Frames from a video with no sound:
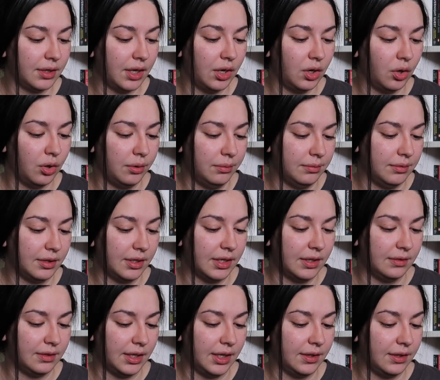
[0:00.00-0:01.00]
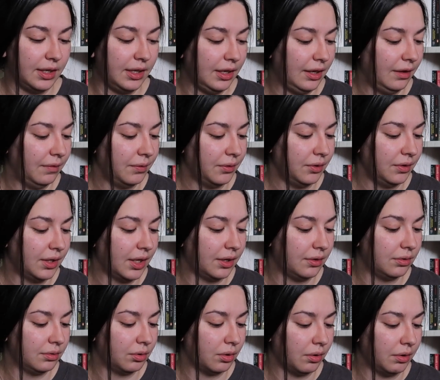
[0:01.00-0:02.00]
can hope to contain the evil that
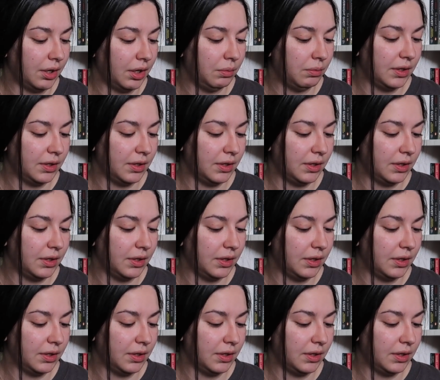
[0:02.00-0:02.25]
is growing